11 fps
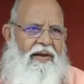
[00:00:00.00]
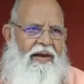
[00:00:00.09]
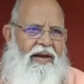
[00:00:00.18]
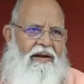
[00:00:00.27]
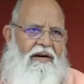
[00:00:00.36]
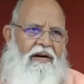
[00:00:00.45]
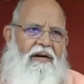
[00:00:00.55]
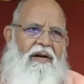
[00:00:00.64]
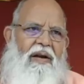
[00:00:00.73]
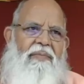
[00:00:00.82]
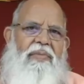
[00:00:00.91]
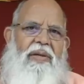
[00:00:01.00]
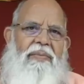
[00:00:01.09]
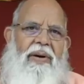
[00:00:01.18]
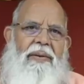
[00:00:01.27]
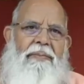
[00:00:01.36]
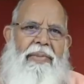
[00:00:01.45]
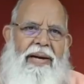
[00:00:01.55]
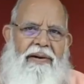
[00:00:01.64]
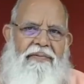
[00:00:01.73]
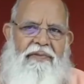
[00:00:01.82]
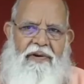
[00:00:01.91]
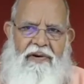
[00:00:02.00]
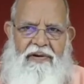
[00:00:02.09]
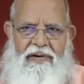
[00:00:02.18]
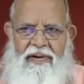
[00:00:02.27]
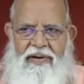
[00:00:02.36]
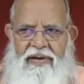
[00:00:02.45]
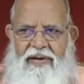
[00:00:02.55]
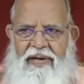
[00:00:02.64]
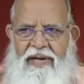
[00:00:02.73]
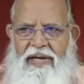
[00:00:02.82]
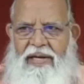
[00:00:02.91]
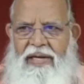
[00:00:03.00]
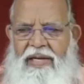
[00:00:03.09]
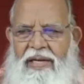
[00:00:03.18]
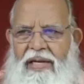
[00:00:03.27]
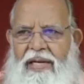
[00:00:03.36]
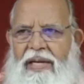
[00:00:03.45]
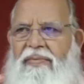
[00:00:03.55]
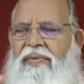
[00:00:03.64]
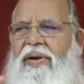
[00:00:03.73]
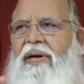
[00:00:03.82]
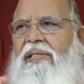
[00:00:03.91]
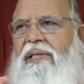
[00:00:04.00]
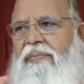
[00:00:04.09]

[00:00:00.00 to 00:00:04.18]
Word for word: And all of them are meant for giving us a